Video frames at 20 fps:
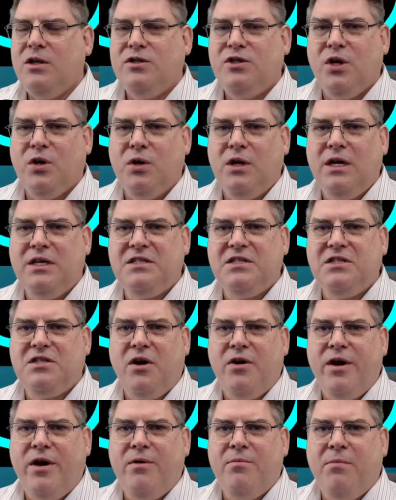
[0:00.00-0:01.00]
So let's
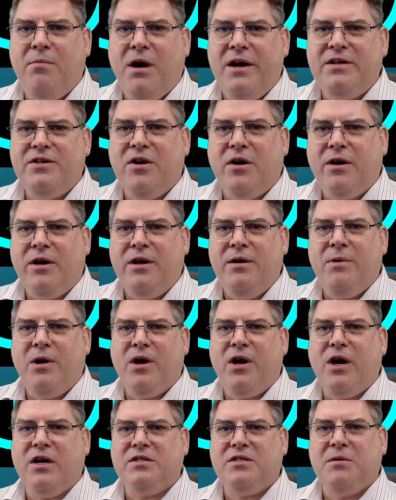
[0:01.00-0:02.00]
start out by talking
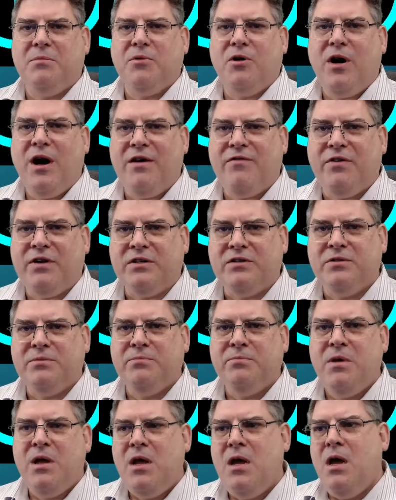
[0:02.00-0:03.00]
about custom graphics.
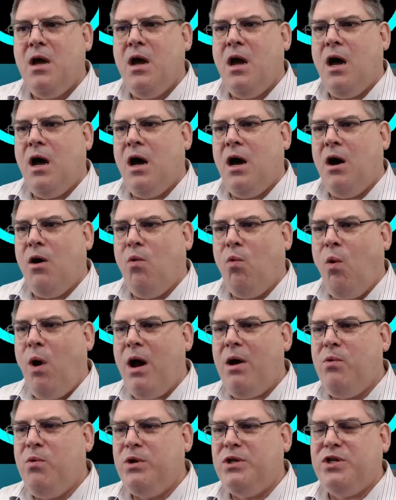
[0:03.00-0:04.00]

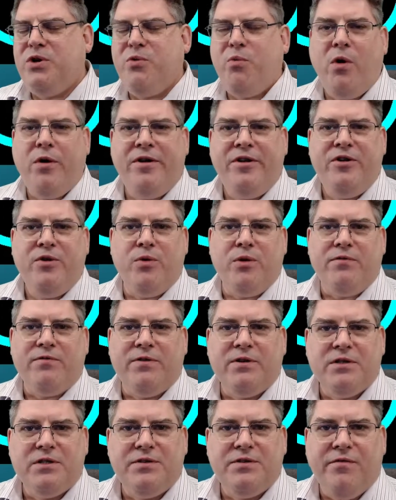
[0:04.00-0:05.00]
Why would you want to do it?
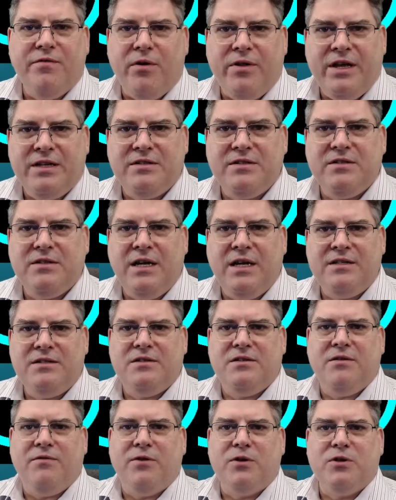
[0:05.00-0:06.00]
First of all,
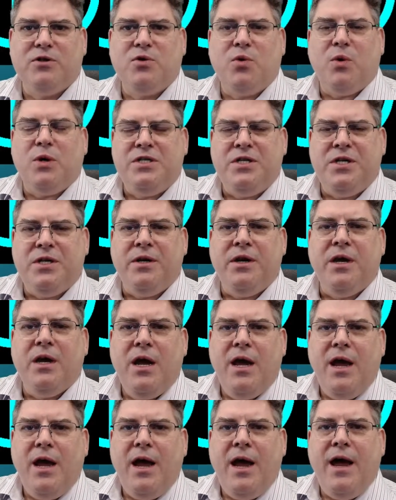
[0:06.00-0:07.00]
that's the first question.
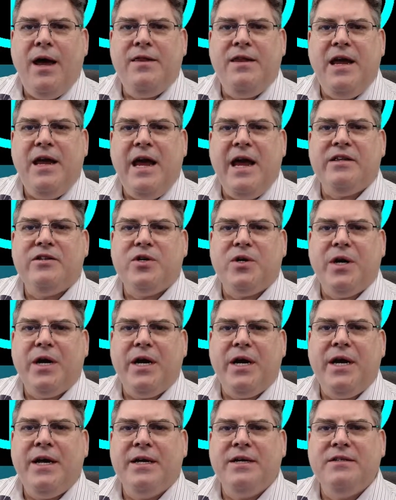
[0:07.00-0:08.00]
And the answer
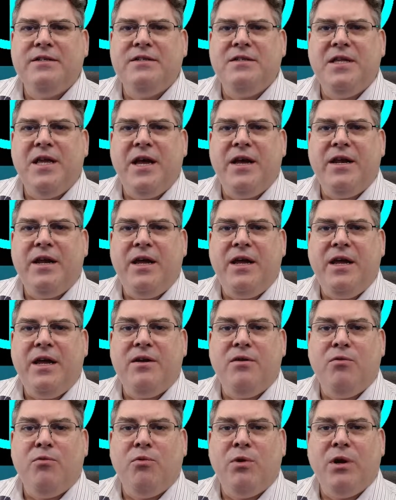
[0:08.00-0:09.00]
is that
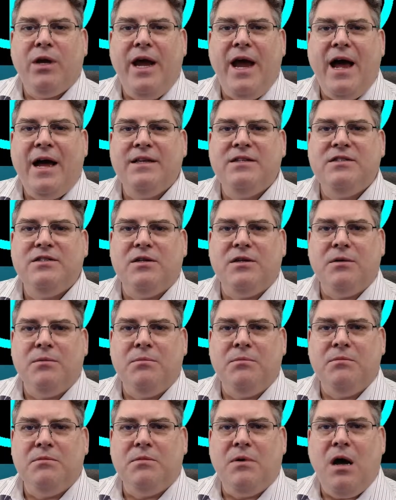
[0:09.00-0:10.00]
it really adds
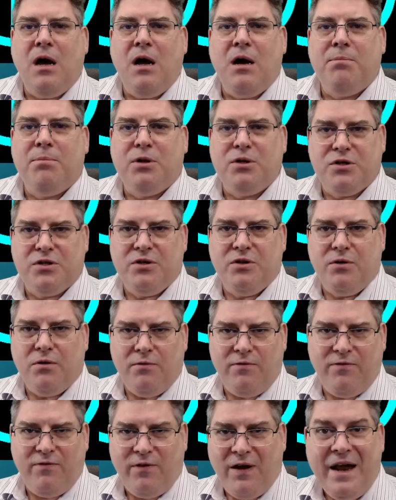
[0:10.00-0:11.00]
some
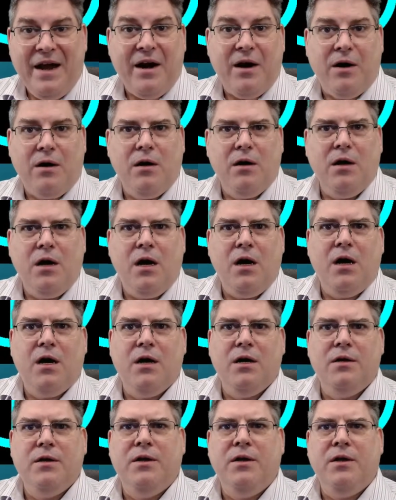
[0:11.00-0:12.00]
personal flair.
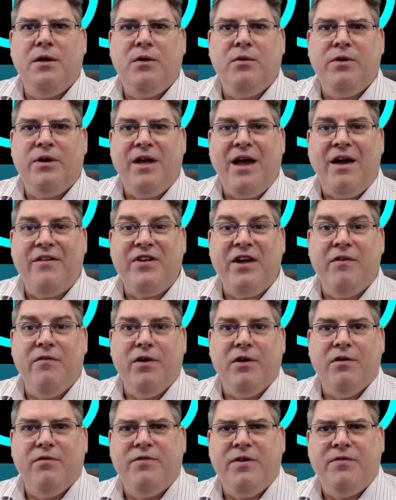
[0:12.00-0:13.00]
You have to have
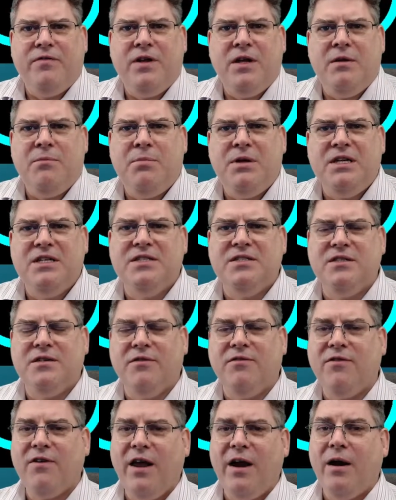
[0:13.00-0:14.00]
your 15 pieces
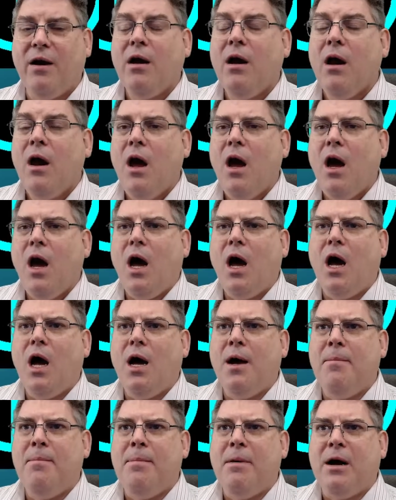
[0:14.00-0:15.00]
of flair,
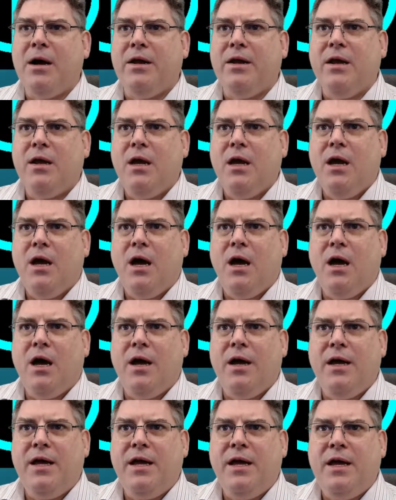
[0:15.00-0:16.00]
but
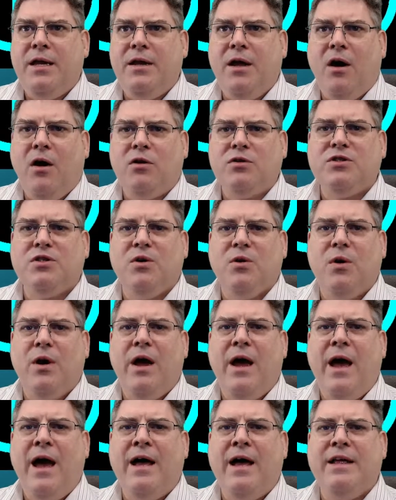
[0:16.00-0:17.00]
it
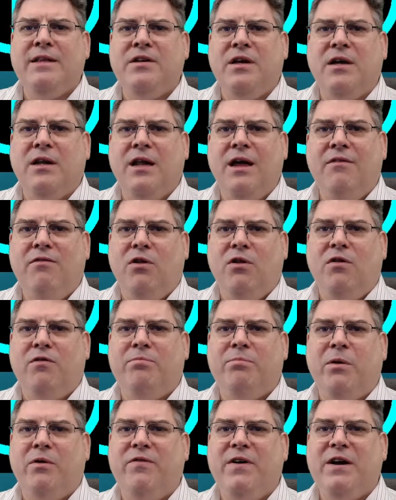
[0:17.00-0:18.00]
also adds a level
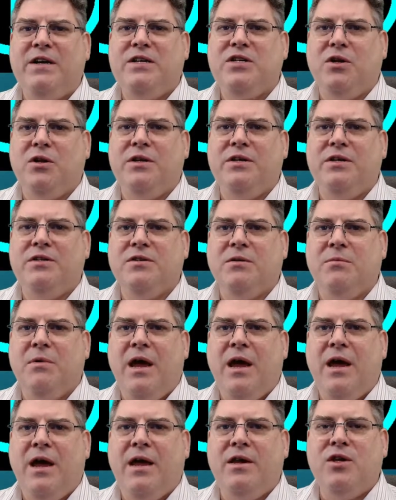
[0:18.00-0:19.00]
of professionalism
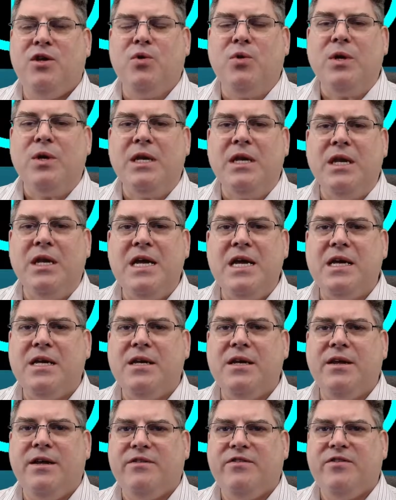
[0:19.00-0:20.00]
and
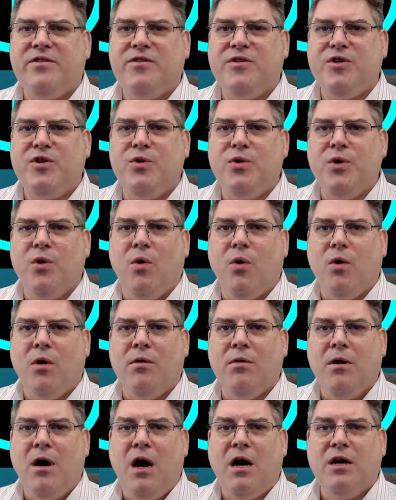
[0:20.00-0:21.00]
uniqueness to
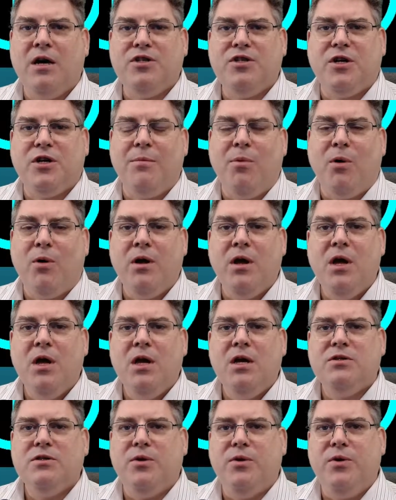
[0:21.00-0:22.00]
your circuit board.
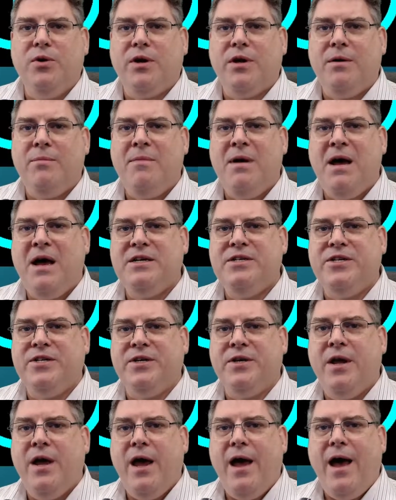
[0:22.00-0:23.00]
So you can
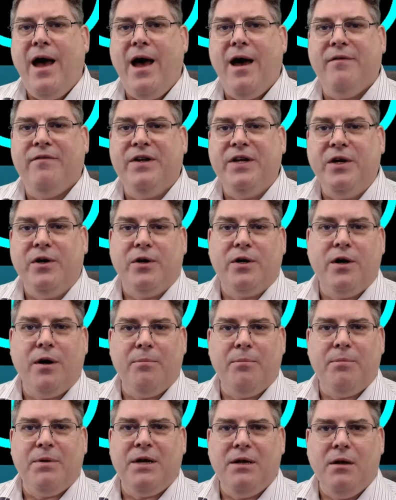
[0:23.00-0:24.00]
imagine having your
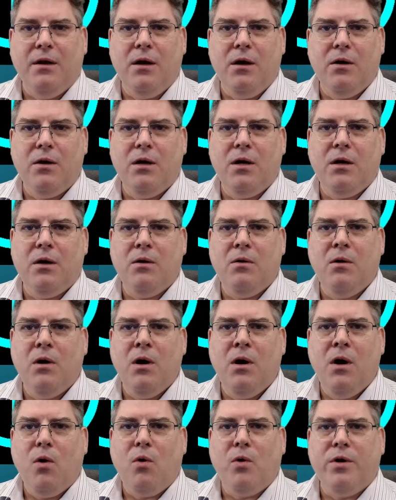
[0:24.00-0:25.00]
company logo
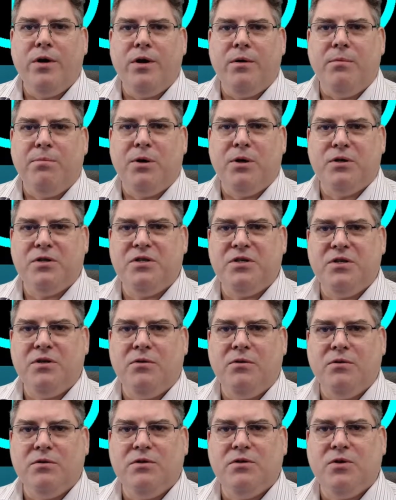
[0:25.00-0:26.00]
or your
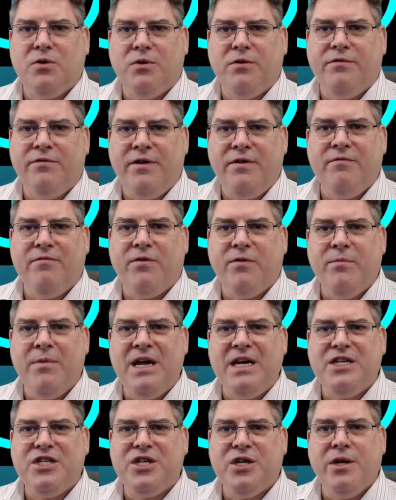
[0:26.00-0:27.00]
personal sort of
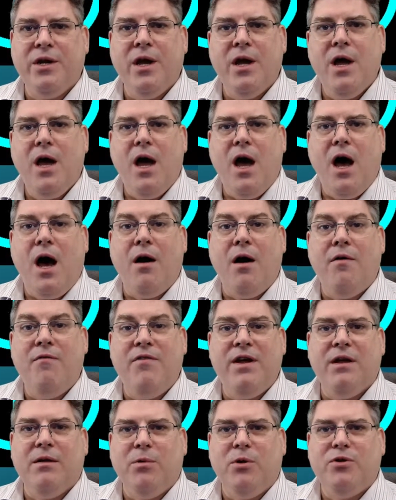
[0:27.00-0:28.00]
information
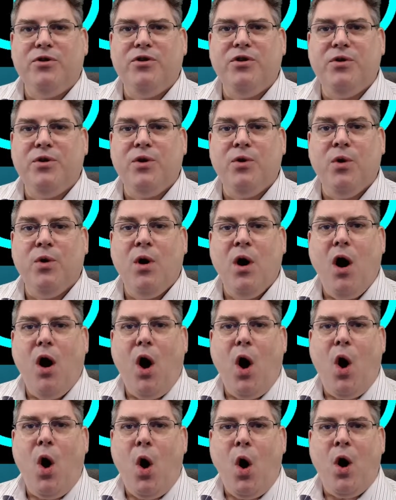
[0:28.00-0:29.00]
available to you
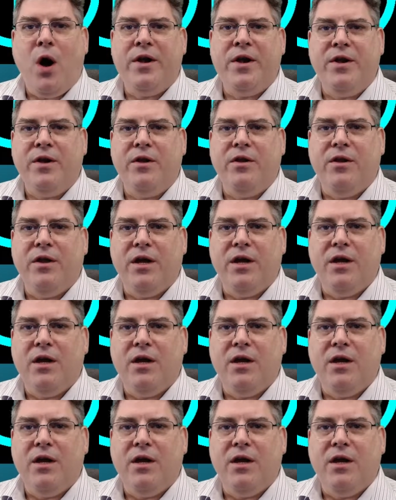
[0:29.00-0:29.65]
on